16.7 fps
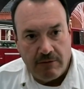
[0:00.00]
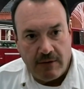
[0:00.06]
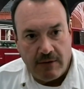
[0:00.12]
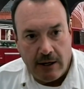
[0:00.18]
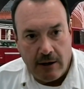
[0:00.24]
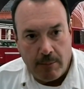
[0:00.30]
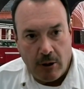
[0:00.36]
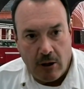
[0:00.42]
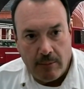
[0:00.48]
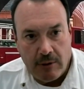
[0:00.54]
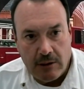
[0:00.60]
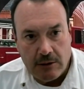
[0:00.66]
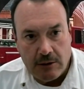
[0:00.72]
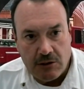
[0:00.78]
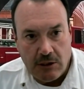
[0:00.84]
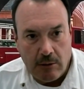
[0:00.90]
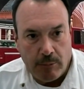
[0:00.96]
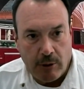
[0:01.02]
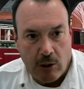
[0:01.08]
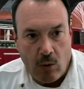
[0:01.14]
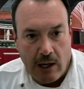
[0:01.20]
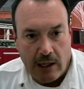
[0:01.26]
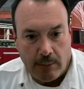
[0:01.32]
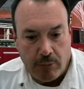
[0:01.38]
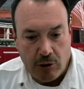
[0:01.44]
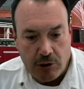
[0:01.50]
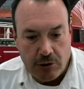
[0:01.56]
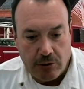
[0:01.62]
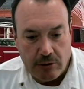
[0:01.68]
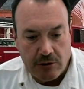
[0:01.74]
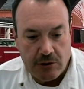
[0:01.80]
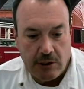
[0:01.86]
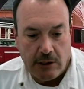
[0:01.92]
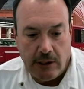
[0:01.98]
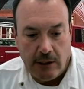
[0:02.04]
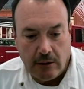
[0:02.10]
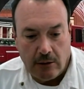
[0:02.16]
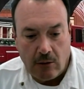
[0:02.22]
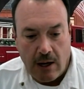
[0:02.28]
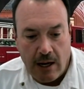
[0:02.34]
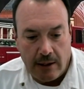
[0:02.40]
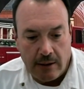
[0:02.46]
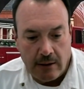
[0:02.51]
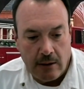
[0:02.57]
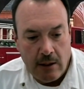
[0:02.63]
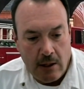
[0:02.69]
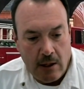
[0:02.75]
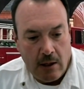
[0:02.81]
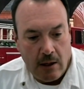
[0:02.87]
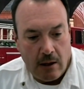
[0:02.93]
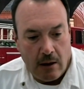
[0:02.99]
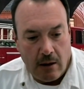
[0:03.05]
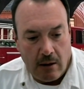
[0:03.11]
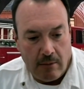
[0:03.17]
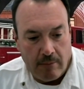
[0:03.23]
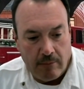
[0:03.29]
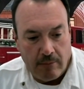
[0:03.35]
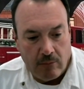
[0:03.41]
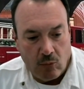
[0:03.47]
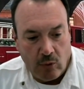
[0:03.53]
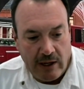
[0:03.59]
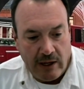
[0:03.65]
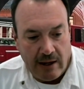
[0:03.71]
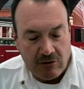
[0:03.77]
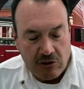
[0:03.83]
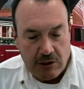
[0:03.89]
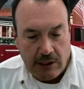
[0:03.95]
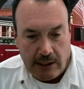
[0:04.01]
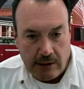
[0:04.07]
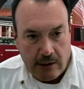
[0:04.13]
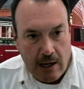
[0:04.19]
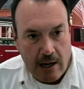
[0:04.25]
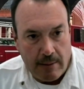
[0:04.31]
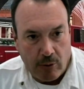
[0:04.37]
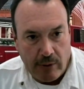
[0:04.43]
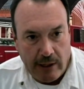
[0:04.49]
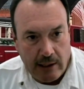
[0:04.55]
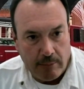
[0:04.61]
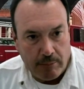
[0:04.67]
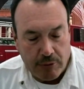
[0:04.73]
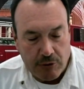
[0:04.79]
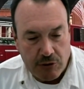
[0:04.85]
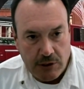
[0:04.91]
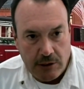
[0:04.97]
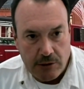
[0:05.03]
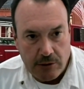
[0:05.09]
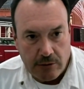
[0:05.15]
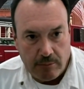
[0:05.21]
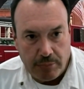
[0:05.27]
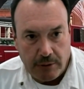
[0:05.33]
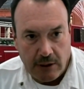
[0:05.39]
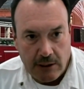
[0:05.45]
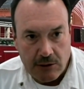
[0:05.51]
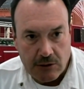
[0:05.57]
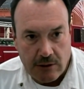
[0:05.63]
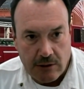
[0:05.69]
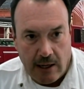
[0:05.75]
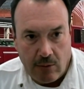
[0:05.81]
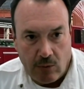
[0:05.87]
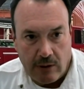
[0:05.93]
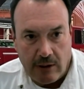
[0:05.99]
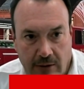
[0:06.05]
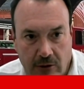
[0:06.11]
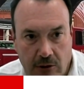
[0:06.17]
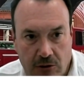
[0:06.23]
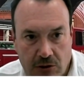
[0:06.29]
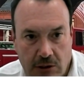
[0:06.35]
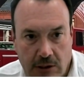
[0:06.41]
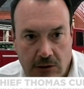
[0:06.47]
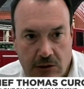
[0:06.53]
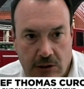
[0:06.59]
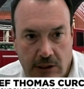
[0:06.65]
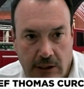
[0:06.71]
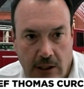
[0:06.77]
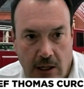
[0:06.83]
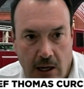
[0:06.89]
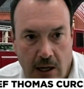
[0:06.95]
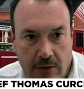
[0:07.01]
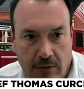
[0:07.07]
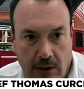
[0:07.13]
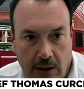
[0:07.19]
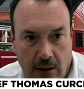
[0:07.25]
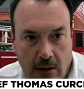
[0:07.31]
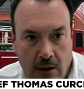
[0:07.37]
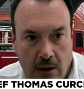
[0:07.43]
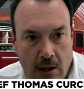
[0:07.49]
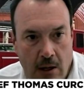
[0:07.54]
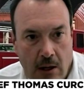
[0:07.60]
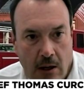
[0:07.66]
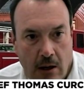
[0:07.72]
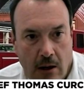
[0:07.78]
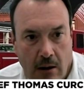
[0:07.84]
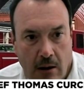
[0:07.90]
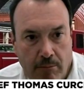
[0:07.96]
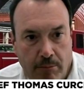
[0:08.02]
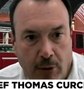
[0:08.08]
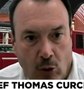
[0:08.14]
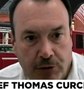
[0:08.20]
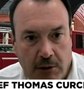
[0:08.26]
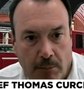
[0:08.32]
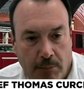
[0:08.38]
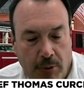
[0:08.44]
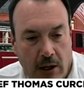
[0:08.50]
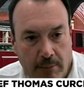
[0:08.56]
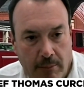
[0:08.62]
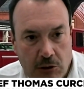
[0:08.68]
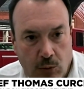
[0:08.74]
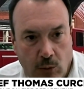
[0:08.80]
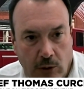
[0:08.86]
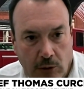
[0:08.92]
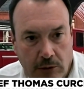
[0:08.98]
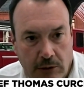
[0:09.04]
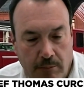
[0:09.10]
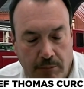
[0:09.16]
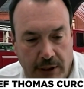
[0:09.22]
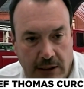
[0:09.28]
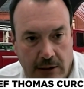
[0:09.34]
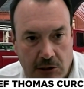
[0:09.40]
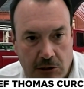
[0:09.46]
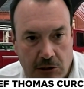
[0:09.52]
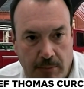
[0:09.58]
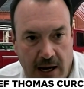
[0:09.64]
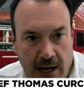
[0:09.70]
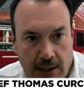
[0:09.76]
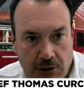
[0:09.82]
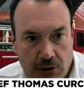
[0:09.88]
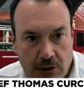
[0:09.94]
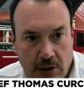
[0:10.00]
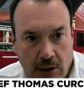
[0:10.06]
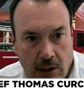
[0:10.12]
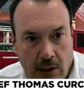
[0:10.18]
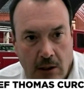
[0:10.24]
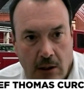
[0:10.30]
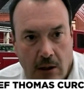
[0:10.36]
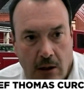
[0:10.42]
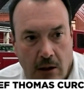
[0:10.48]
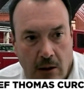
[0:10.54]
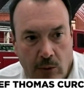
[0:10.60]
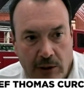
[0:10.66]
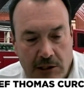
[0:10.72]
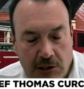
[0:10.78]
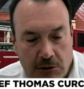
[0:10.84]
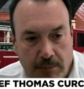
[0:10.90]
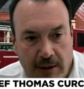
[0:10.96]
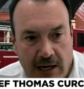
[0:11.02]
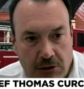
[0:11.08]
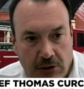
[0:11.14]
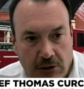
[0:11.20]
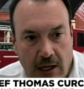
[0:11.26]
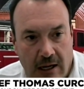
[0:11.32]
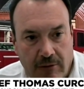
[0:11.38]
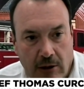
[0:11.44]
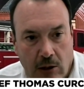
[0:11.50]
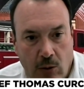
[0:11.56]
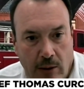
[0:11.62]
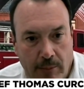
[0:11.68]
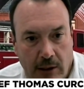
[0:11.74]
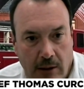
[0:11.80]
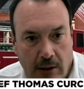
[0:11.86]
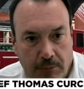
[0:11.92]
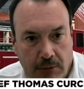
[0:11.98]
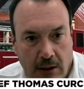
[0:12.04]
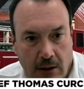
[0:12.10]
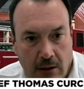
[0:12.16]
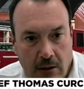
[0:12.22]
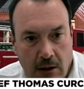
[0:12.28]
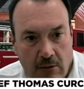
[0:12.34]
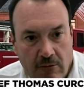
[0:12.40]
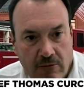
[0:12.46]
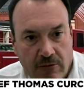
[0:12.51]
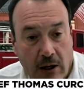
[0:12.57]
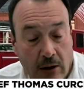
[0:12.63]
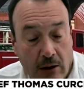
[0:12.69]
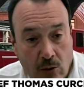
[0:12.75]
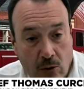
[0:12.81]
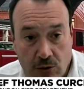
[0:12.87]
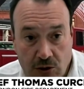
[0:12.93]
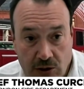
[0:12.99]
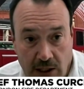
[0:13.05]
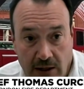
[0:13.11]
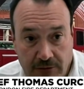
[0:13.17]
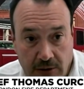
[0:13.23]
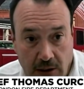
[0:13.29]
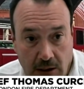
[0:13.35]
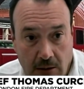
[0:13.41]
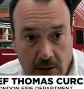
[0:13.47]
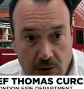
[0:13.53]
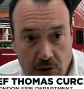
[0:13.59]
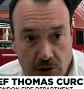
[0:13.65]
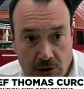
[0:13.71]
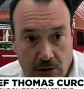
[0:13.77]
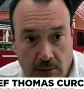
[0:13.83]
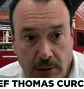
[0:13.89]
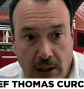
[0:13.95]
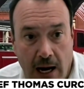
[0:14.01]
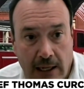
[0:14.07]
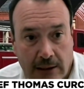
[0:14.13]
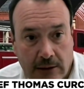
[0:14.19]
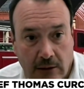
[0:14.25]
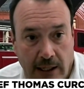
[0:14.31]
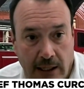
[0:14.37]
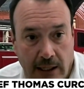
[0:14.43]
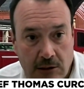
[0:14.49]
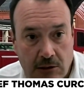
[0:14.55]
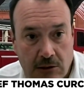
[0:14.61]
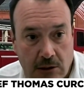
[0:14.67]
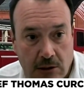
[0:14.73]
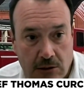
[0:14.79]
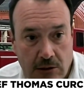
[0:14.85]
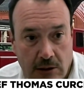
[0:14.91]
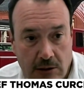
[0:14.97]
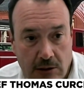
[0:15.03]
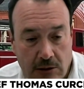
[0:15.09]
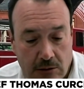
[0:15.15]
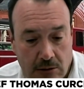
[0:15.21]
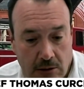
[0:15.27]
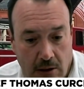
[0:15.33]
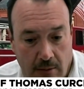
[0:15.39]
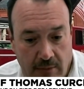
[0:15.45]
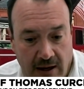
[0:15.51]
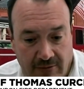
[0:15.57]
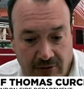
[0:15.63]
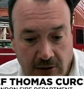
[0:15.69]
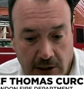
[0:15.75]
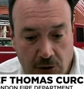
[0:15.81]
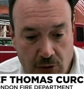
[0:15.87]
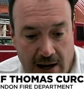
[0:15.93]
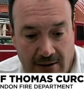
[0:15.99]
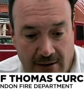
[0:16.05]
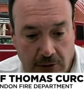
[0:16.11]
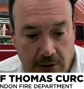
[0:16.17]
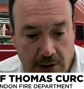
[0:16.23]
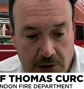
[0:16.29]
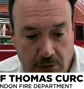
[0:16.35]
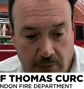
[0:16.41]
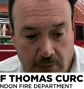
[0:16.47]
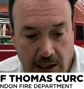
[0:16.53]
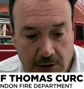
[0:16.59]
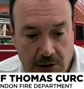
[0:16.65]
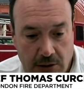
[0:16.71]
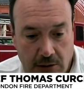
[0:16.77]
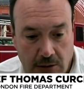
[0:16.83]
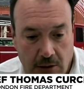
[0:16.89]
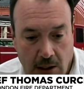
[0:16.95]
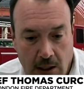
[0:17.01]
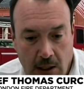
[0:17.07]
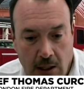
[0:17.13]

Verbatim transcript: Fire Department. It's either Poquonnock Bridge or the City of Groton. Um, we have a standard operating procedure in place that whenever there's an incident on there, uh, both departments will be dispatched. Uh, we dispatch a lot of equipment up there for our own safety, just to block the lanes because it is um, heavily traveled, as you mentioned.